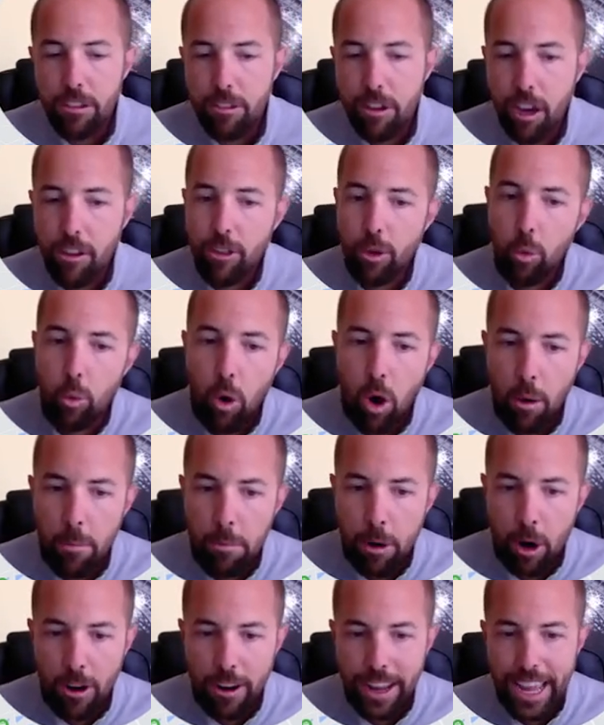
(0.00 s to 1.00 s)
You got the
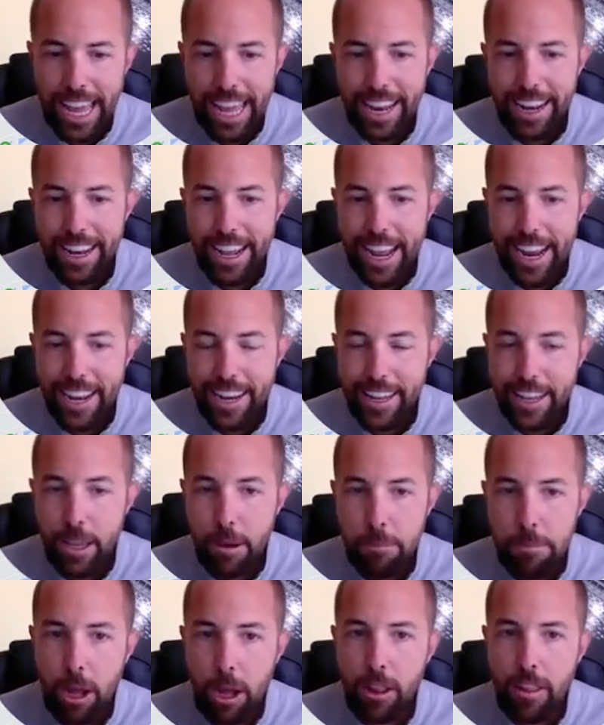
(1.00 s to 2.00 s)
Walmart at eighty
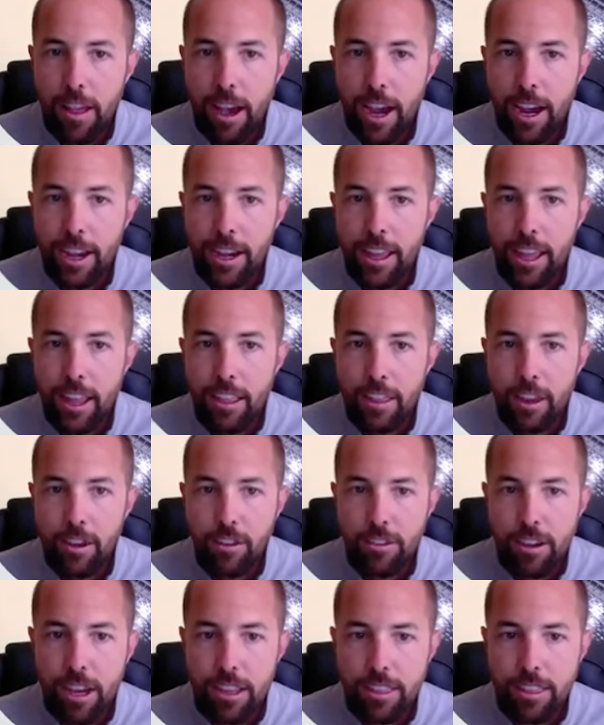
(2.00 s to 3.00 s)
and Beltline, and then
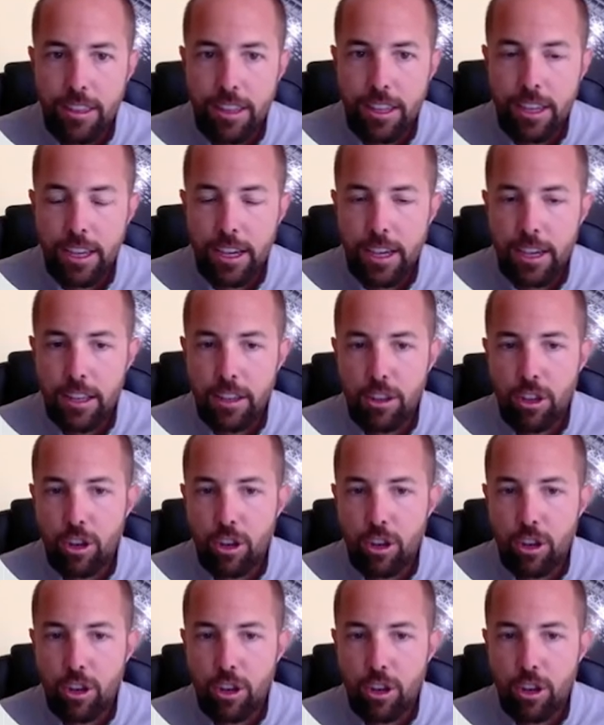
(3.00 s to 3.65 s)
you've got the uh,